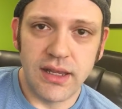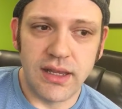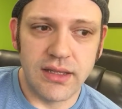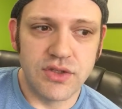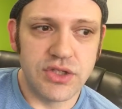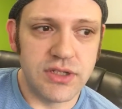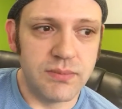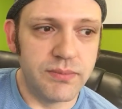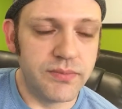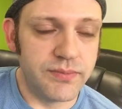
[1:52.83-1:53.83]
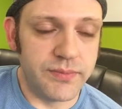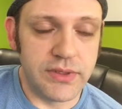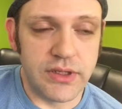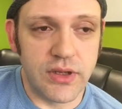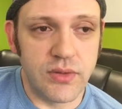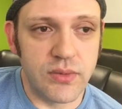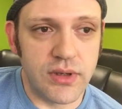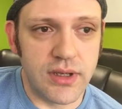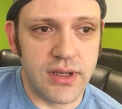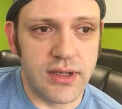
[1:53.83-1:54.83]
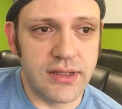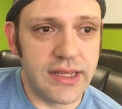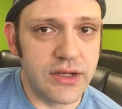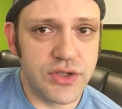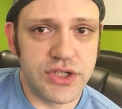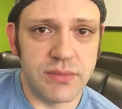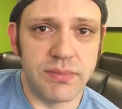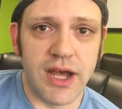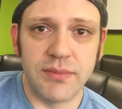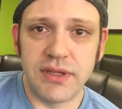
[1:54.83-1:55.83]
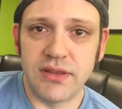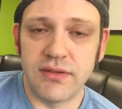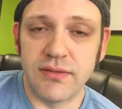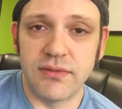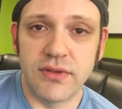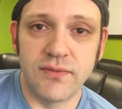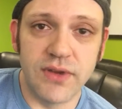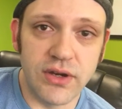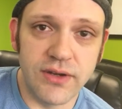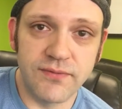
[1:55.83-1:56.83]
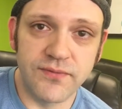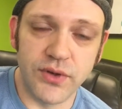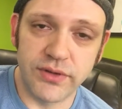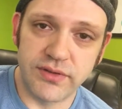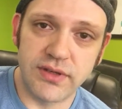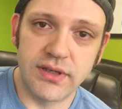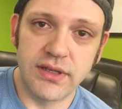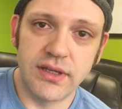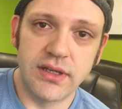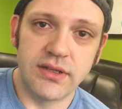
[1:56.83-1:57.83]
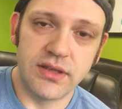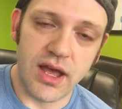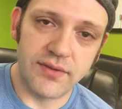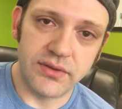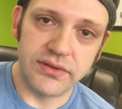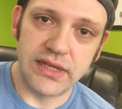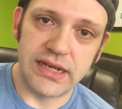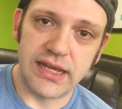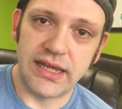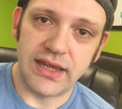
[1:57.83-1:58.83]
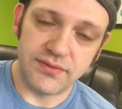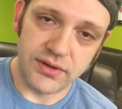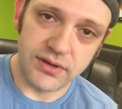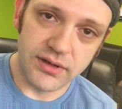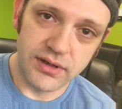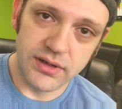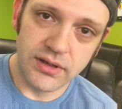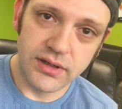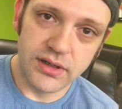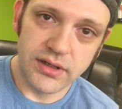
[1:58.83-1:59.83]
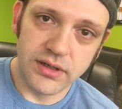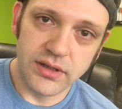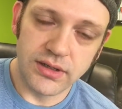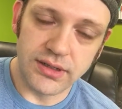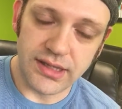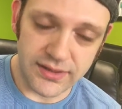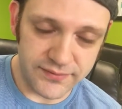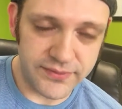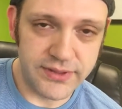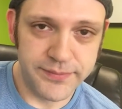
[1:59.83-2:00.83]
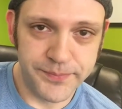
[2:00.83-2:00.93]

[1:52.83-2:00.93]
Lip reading: and she, later she bought me the very first novel that I ever loved.